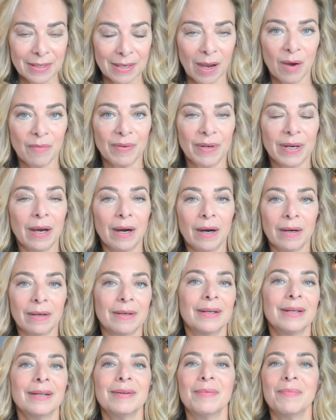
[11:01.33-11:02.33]
of an
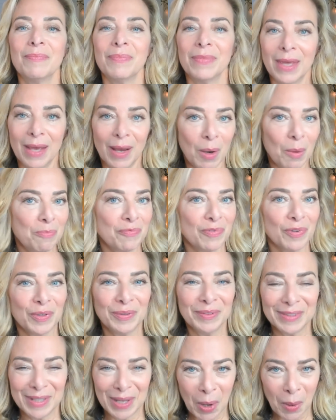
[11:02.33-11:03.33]

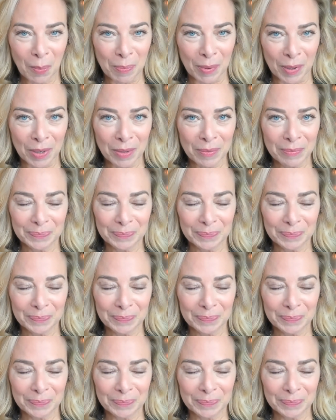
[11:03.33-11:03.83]
unhelpful helper,